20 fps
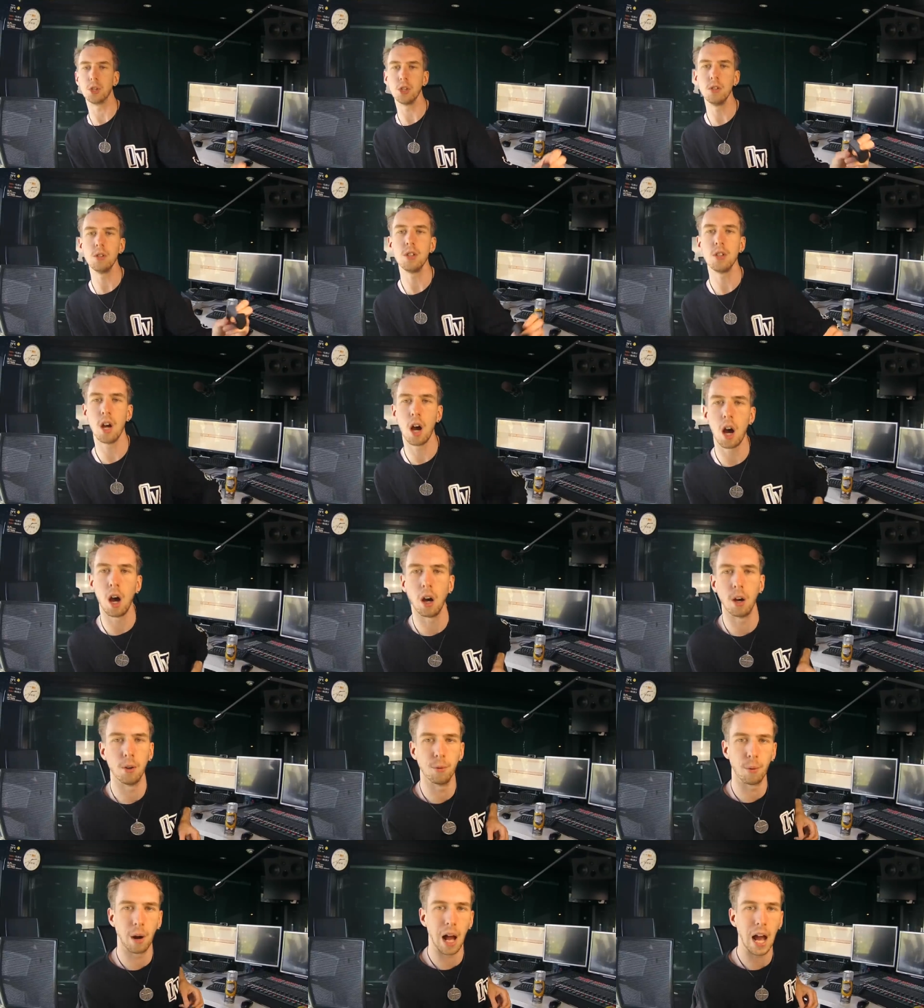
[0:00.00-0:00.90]
You
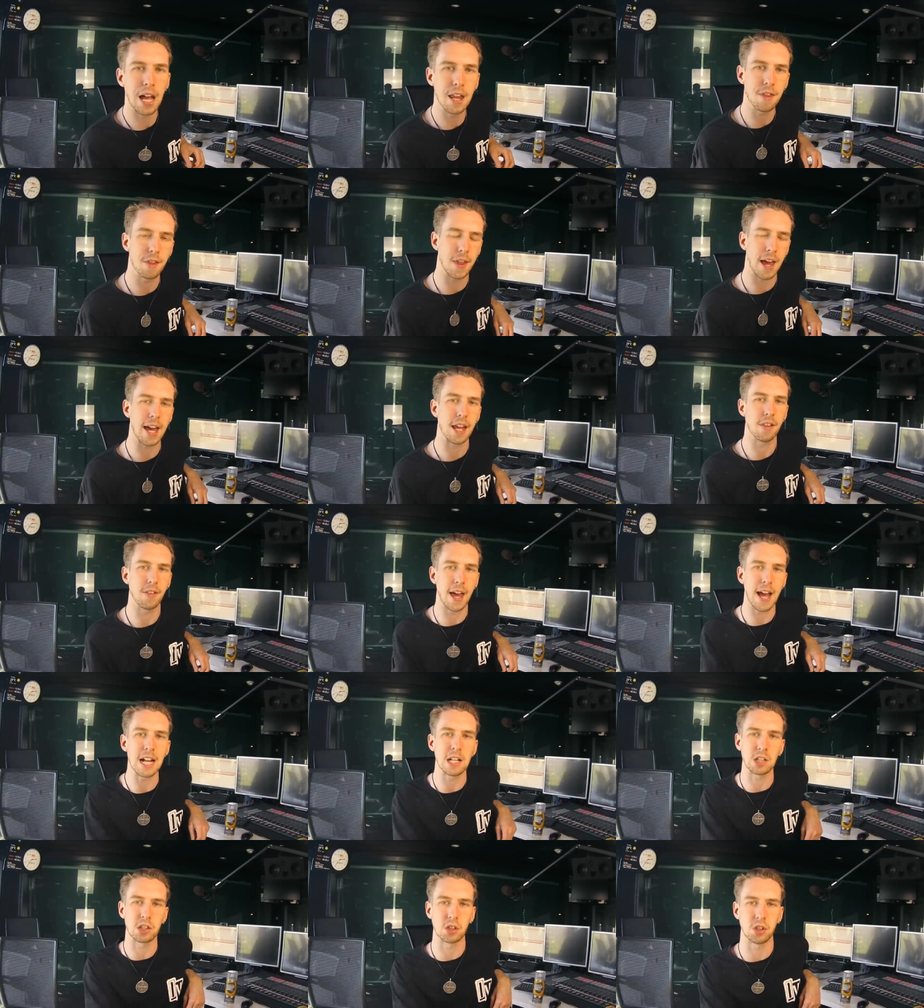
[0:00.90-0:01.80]
know, right? That
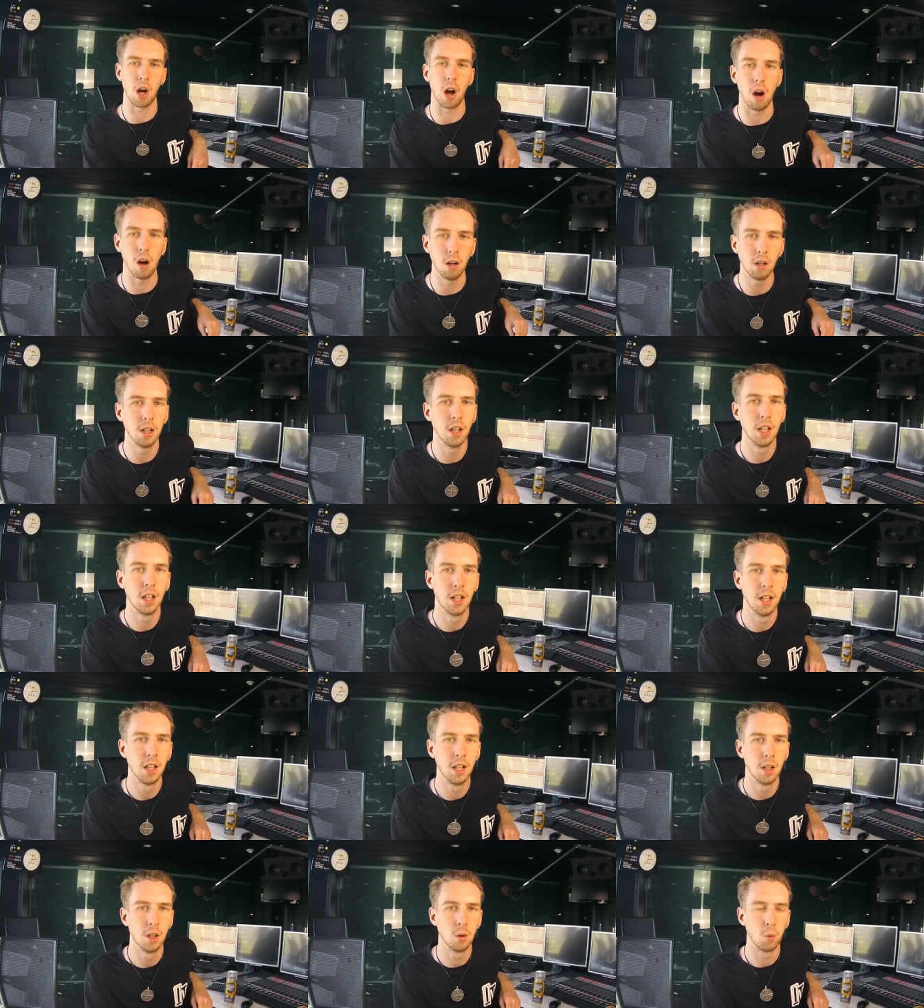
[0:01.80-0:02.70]
that song
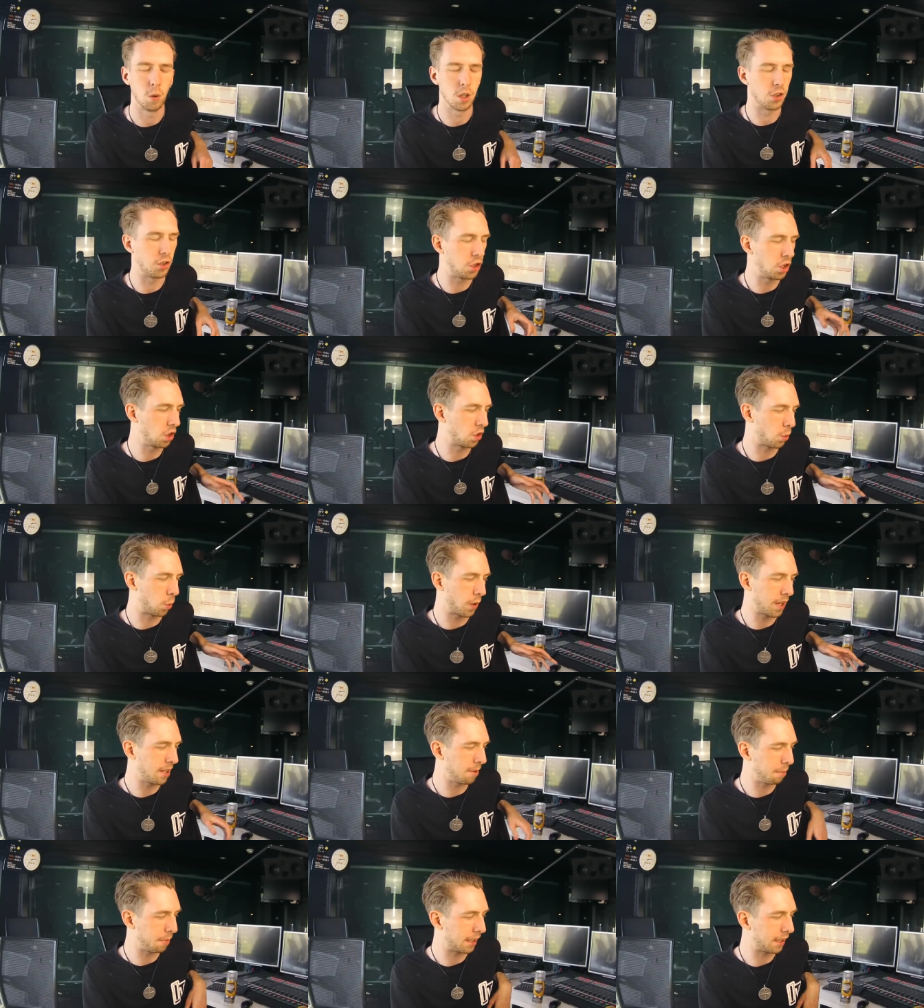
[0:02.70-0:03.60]
was just
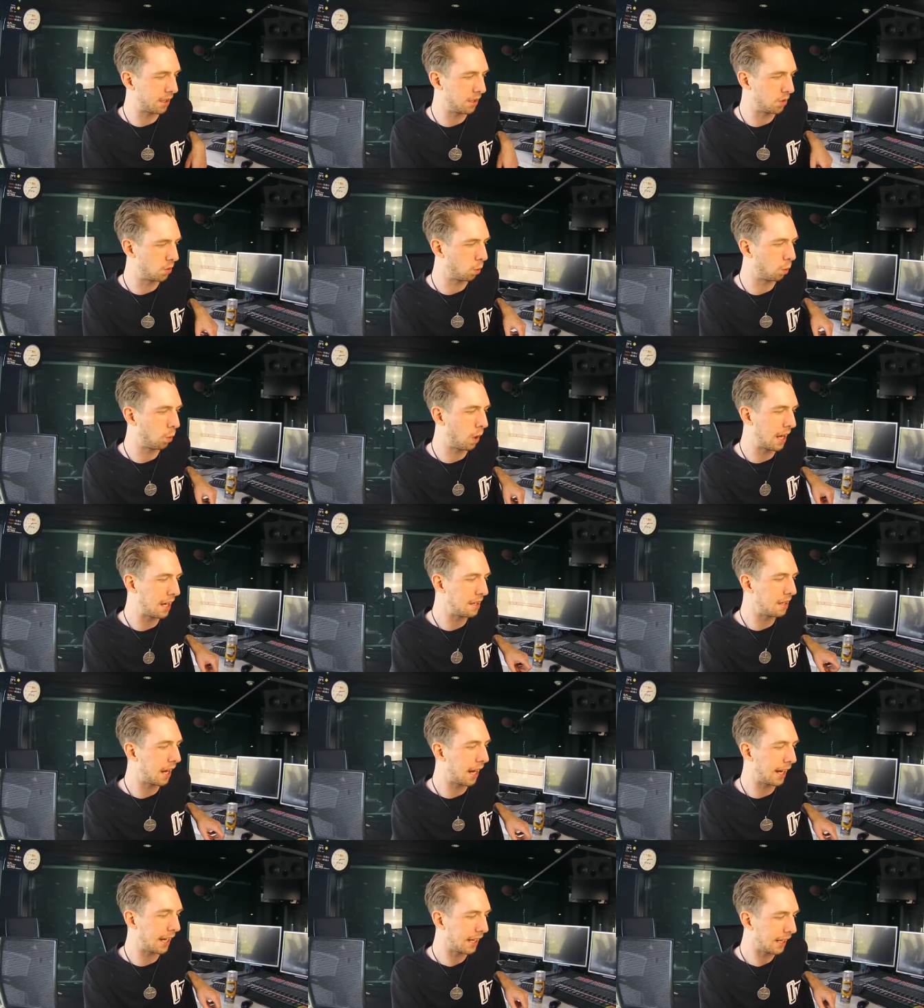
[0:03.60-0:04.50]
written because one
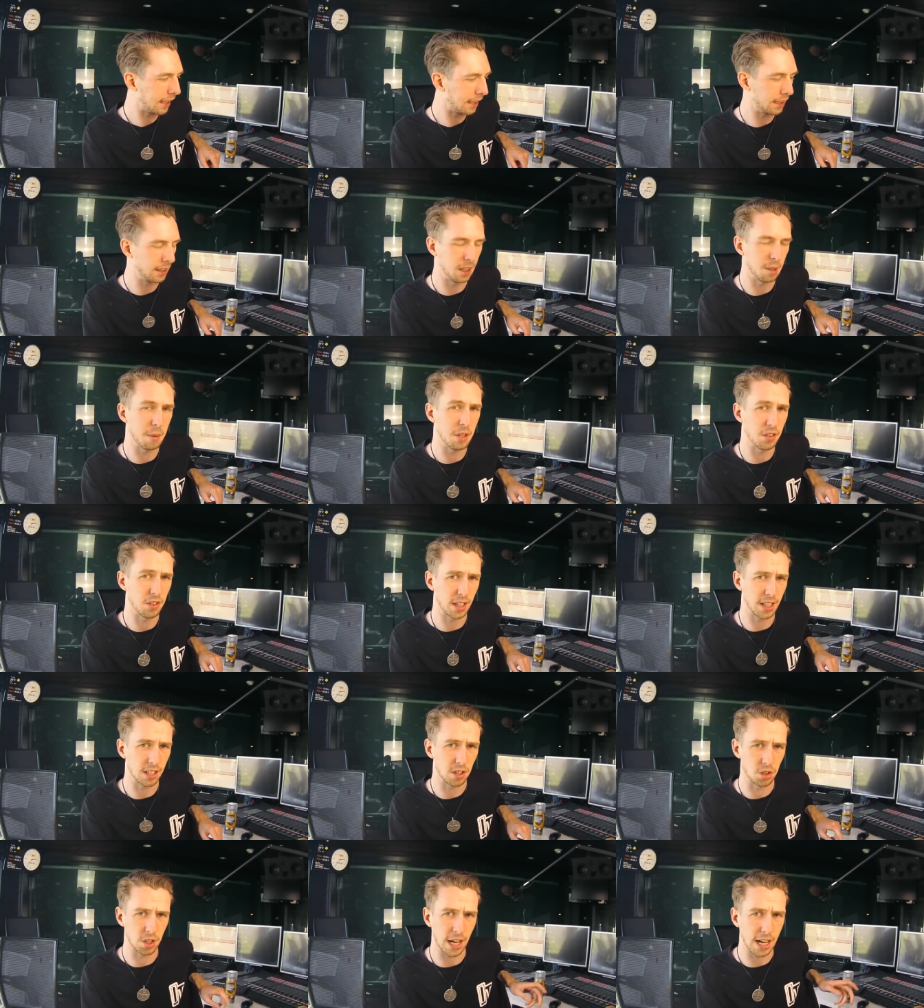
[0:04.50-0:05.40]
day in the
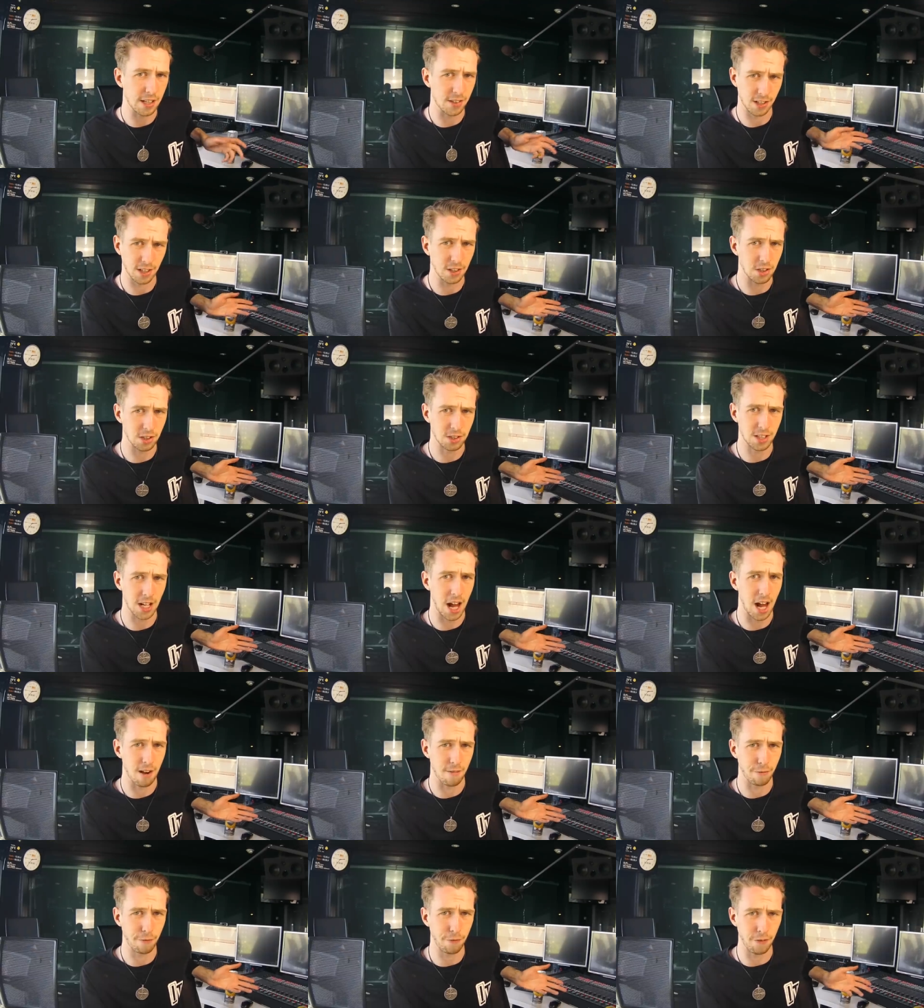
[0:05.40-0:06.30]
limousine, Jay Z just
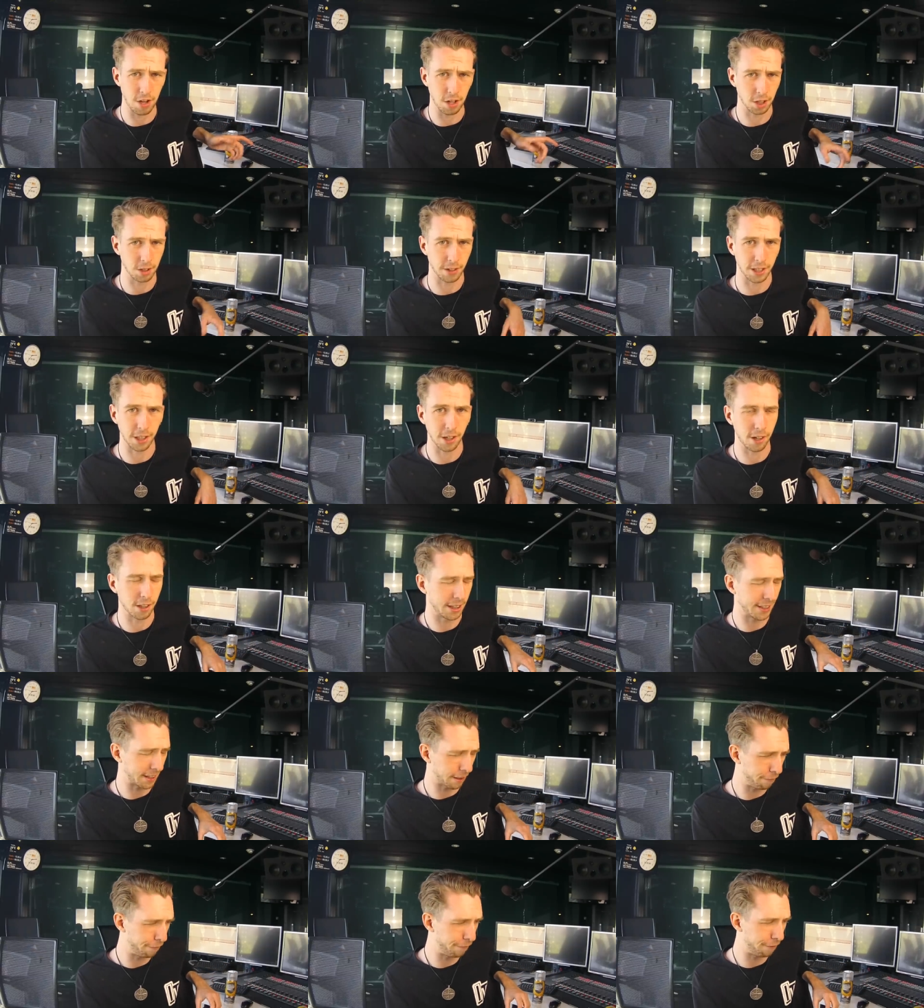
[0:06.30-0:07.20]
started fingering her
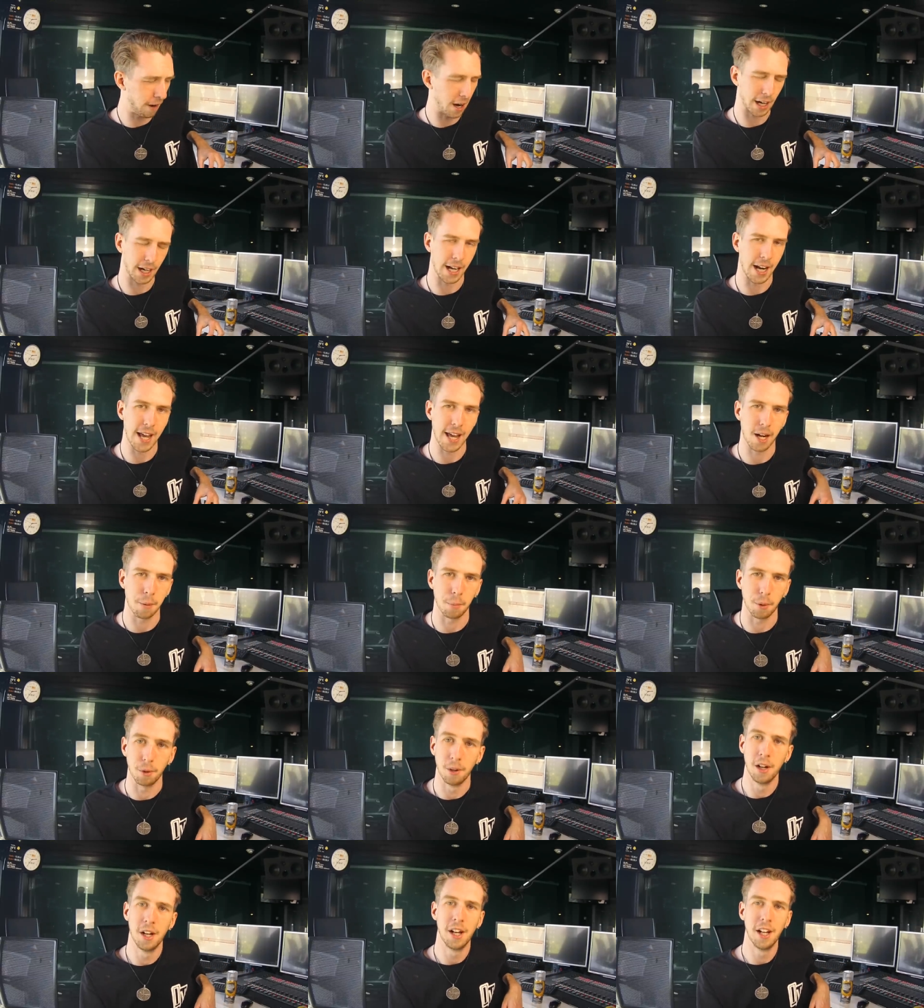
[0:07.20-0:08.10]
like a fucking
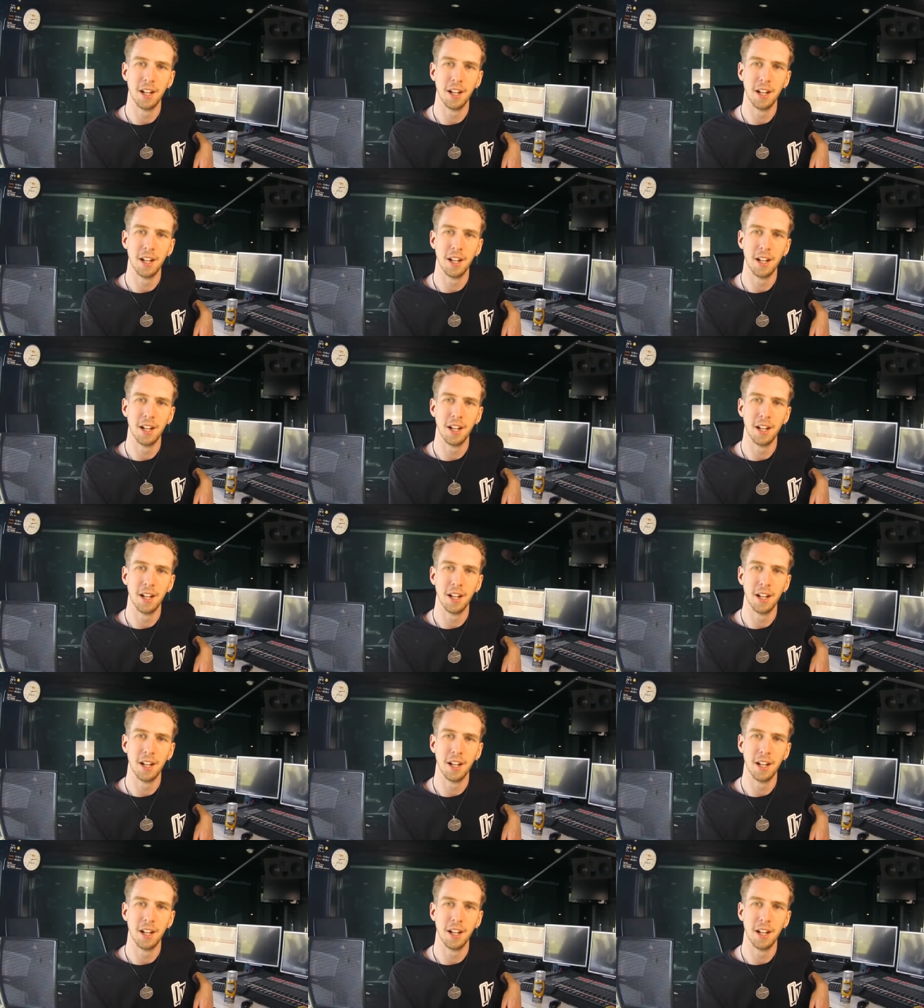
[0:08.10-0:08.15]
animal.